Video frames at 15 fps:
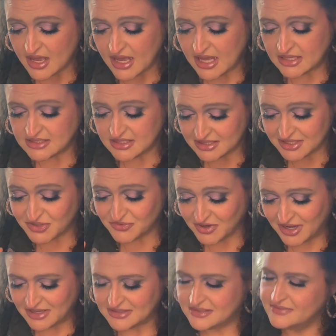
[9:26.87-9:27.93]
as it could
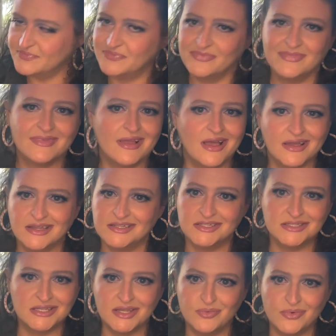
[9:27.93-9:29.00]
rust. I could
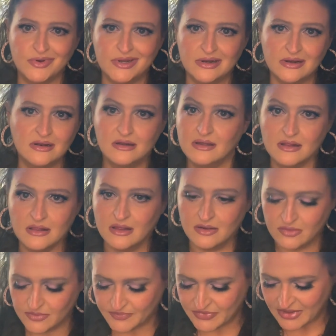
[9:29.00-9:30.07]
just keep reading, hello.